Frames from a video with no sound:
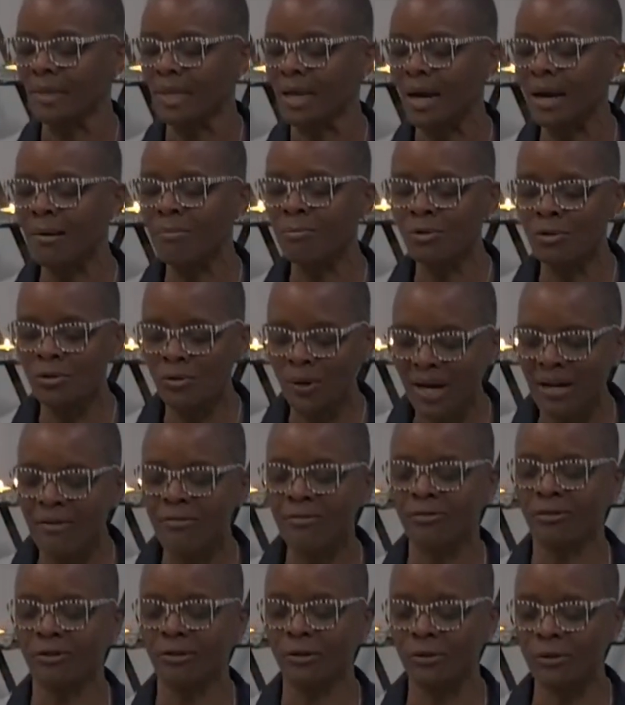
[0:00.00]
I'm
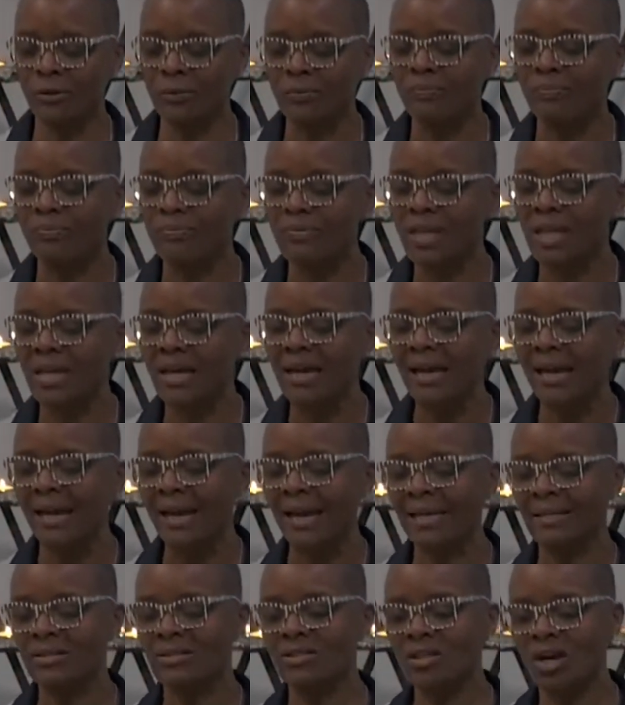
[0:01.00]
grateful
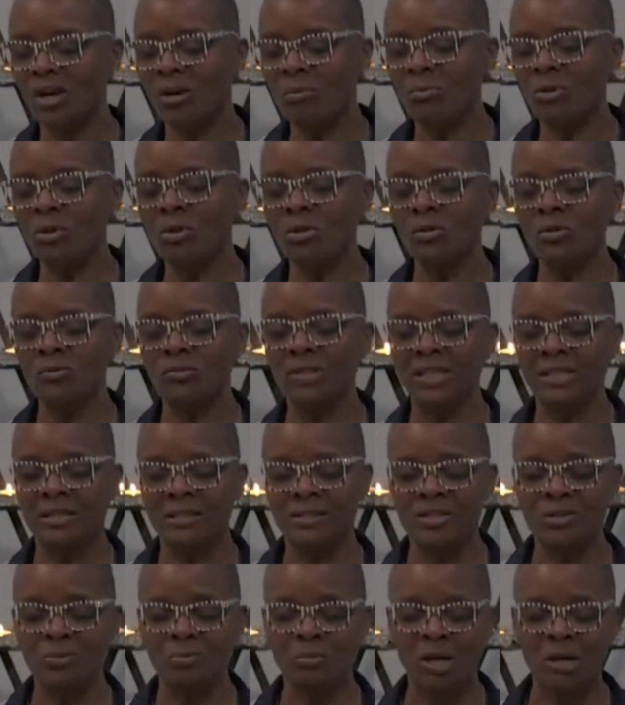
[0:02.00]
and so moved in
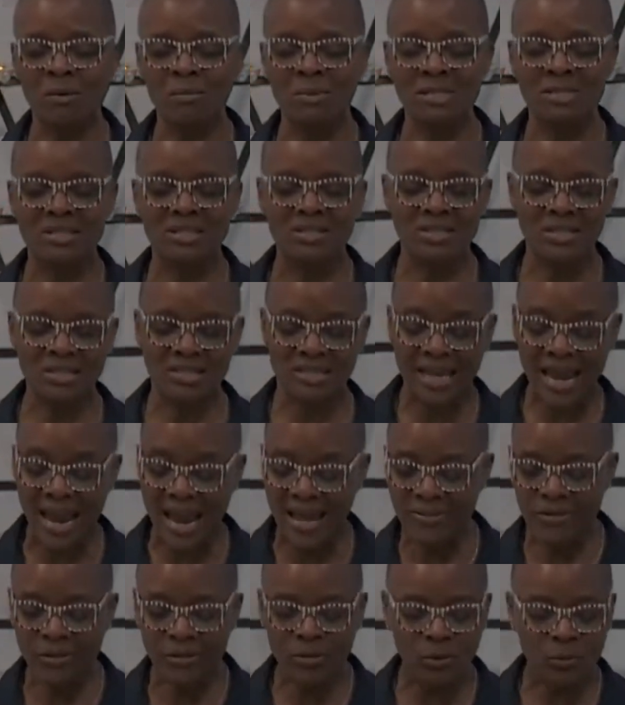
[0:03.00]
this moment to just
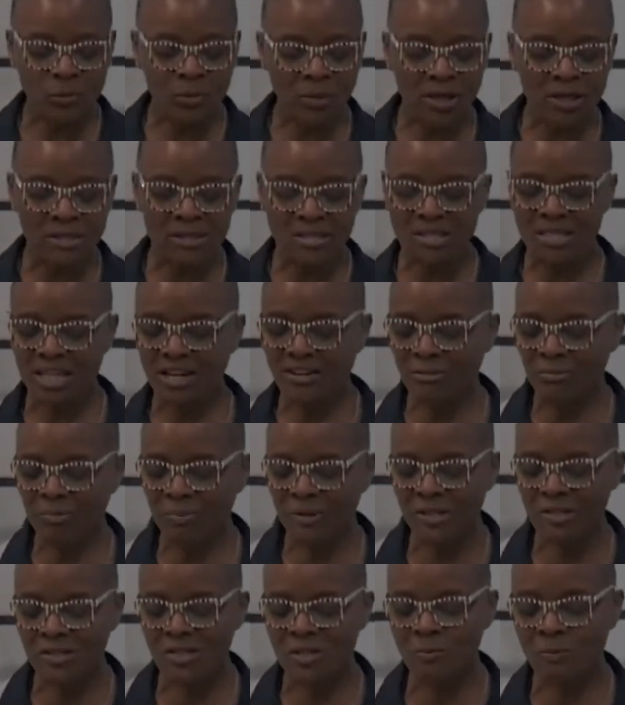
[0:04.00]
gather the words that have
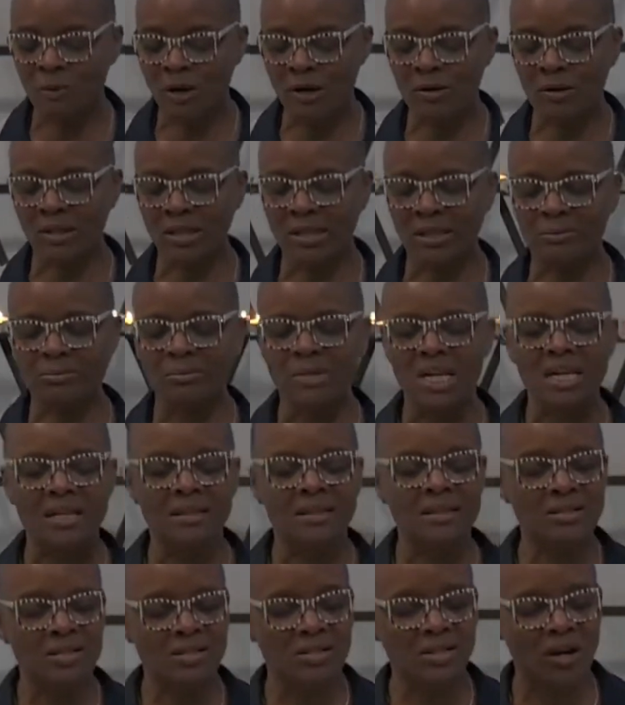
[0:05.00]
been spoken,
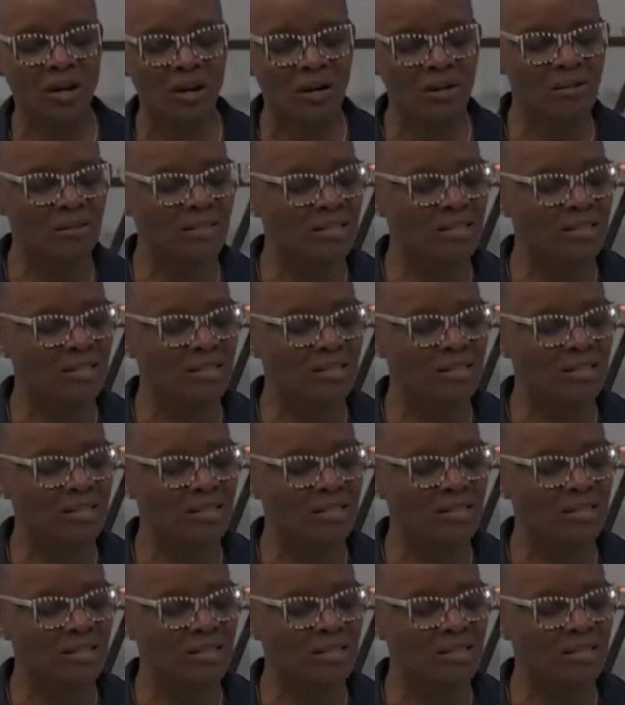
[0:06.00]
the songs